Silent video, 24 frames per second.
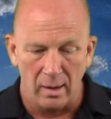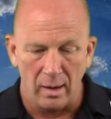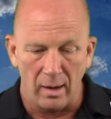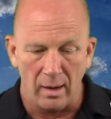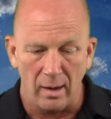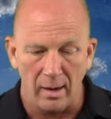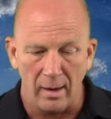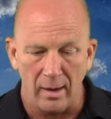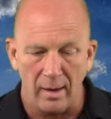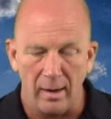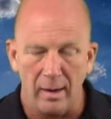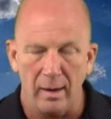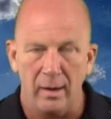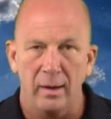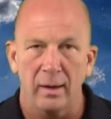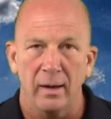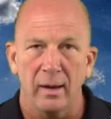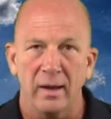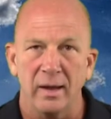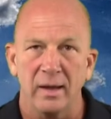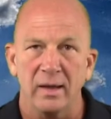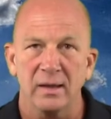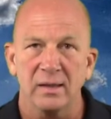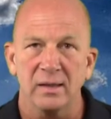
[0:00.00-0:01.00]
uh,
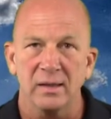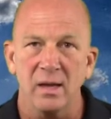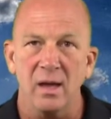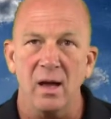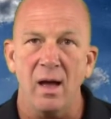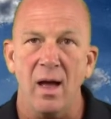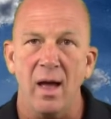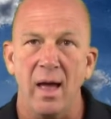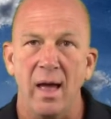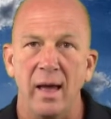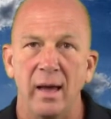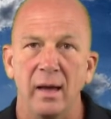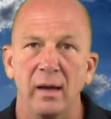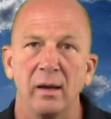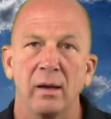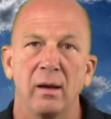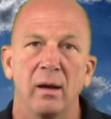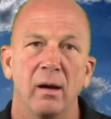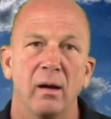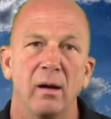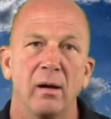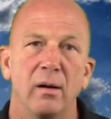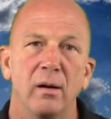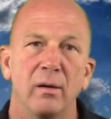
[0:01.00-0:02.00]
a
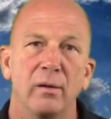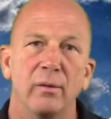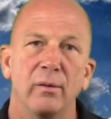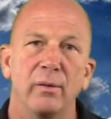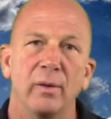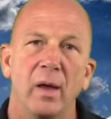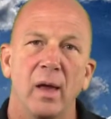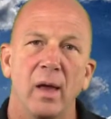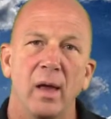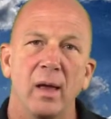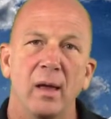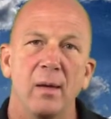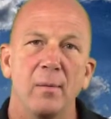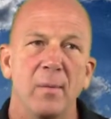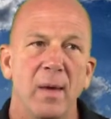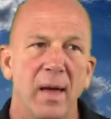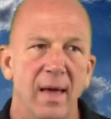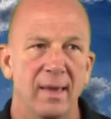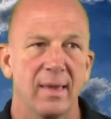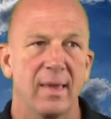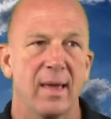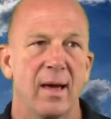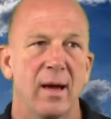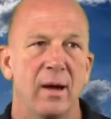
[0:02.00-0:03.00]
sign of a
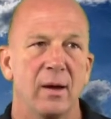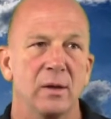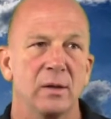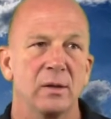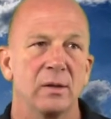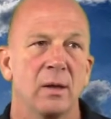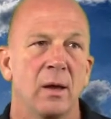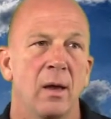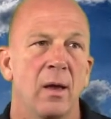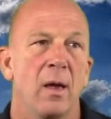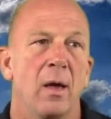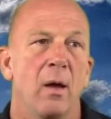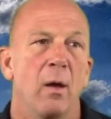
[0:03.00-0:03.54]
meth house.